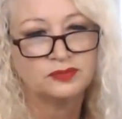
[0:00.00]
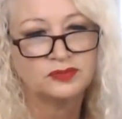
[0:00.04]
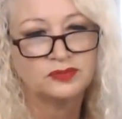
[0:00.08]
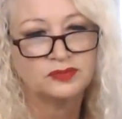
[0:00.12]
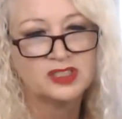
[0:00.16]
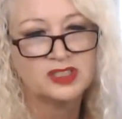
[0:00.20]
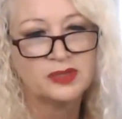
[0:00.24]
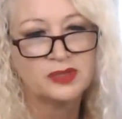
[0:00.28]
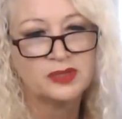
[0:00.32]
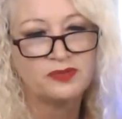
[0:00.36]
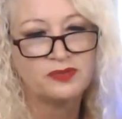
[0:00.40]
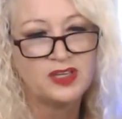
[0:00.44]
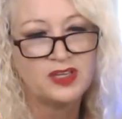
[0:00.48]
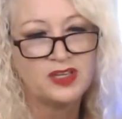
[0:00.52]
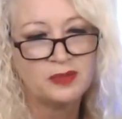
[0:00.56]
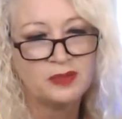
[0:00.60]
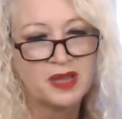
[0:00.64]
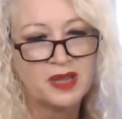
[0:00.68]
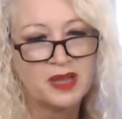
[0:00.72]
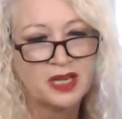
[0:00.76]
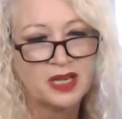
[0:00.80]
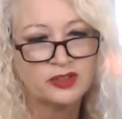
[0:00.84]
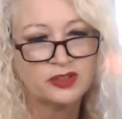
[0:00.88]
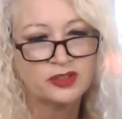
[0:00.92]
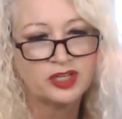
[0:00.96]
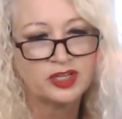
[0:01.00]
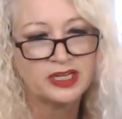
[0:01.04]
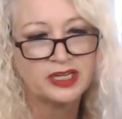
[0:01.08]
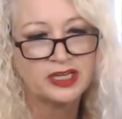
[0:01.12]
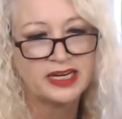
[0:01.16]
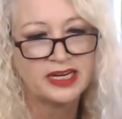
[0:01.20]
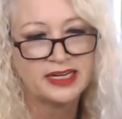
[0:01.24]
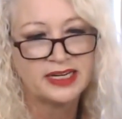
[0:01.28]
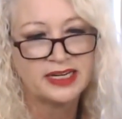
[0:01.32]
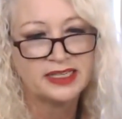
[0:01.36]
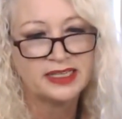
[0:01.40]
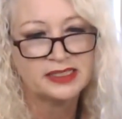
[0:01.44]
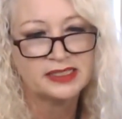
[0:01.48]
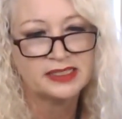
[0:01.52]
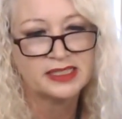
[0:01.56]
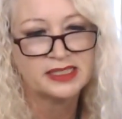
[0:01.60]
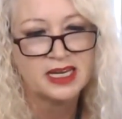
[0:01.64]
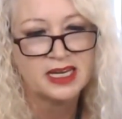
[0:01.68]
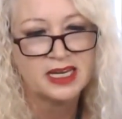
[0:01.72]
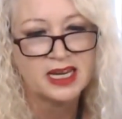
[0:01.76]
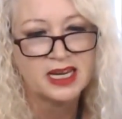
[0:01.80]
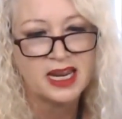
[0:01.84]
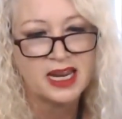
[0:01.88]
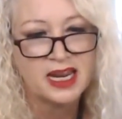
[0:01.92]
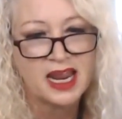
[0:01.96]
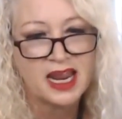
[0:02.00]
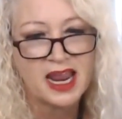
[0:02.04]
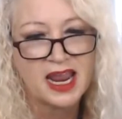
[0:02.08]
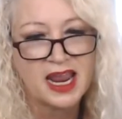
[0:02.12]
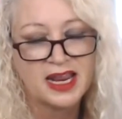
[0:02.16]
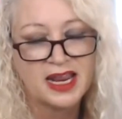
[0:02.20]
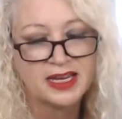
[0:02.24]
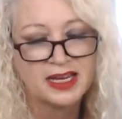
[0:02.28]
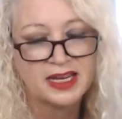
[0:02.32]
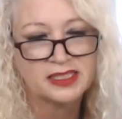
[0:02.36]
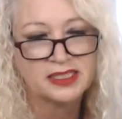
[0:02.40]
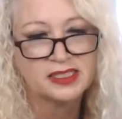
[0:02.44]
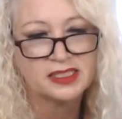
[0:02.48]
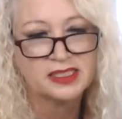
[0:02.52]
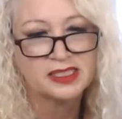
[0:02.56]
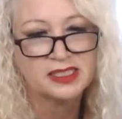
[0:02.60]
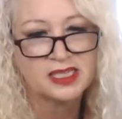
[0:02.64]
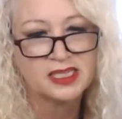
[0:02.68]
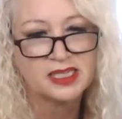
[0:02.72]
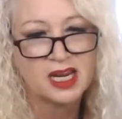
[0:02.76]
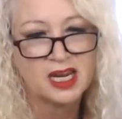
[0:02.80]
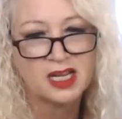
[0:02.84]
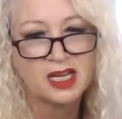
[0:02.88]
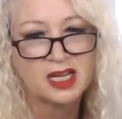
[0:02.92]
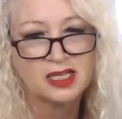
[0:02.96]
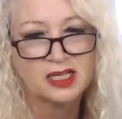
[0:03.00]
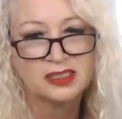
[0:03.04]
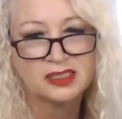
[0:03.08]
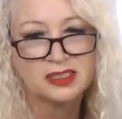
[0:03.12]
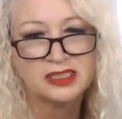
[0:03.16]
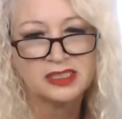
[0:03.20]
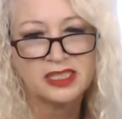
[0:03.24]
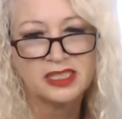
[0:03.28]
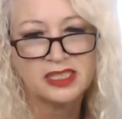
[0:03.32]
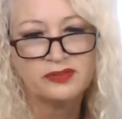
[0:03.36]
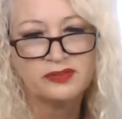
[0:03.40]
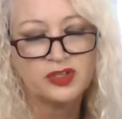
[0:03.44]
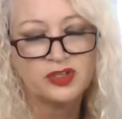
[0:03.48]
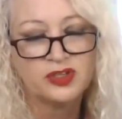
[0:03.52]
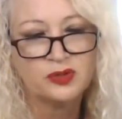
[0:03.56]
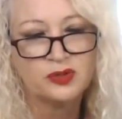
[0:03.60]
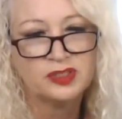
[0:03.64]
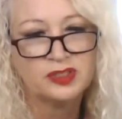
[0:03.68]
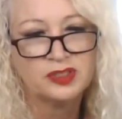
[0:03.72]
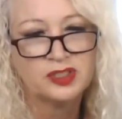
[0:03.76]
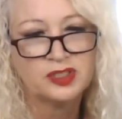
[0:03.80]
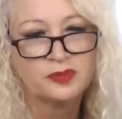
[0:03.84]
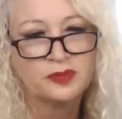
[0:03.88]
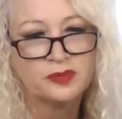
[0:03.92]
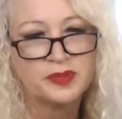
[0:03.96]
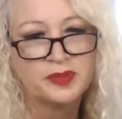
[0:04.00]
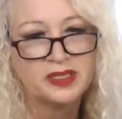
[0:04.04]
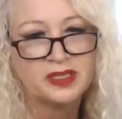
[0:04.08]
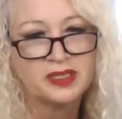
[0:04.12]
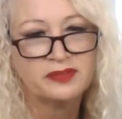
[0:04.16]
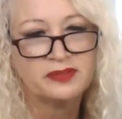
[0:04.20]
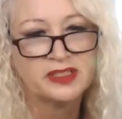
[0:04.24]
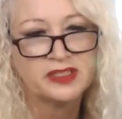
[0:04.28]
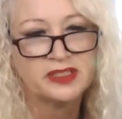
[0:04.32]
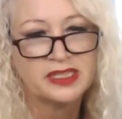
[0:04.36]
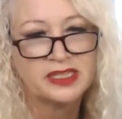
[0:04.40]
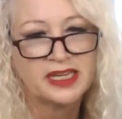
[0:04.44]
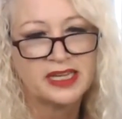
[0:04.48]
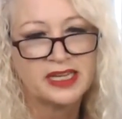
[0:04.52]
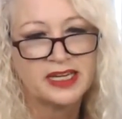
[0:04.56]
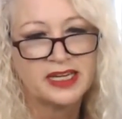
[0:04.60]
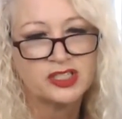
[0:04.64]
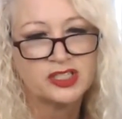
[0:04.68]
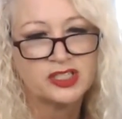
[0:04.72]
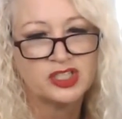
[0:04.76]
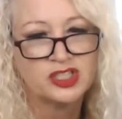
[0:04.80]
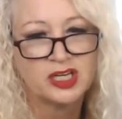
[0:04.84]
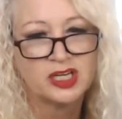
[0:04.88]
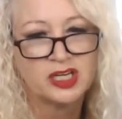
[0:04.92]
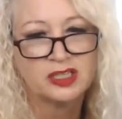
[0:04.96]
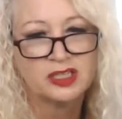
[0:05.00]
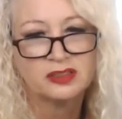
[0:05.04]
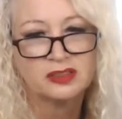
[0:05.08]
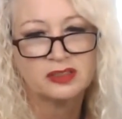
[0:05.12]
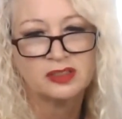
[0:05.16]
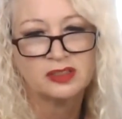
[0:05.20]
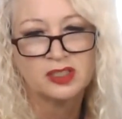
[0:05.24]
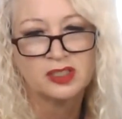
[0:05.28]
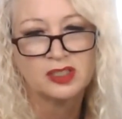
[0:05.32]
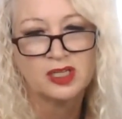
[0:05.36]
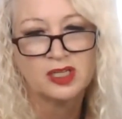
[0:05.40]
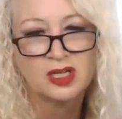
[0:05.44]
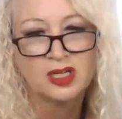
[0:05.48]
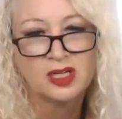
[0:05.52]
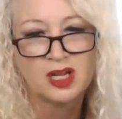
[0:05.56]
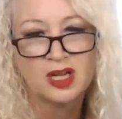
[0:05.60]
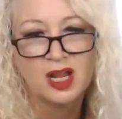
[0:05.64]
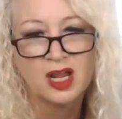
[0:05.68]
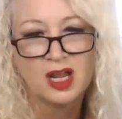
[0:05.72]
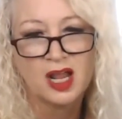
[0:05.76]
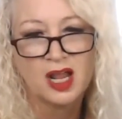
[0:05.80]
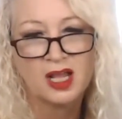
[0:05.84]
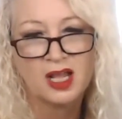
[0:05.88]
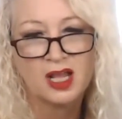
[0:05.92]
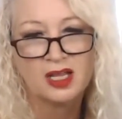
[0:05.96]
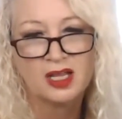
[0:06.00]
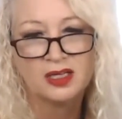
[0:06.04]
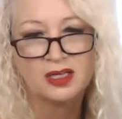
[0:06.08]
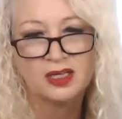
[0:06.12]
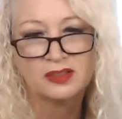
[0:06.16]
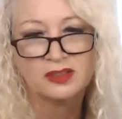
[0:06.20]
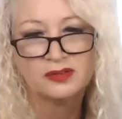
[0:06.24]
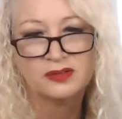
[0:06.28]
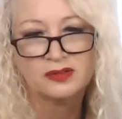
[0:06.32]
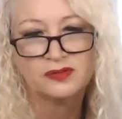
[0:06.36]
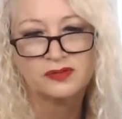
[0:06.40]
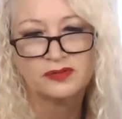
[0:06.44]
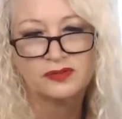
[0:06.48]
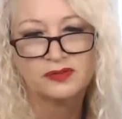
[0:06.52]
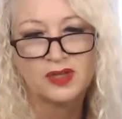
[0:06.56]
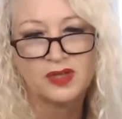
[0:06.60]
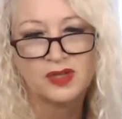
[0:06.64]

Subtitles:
some feedback readings and give you a little bit of indication of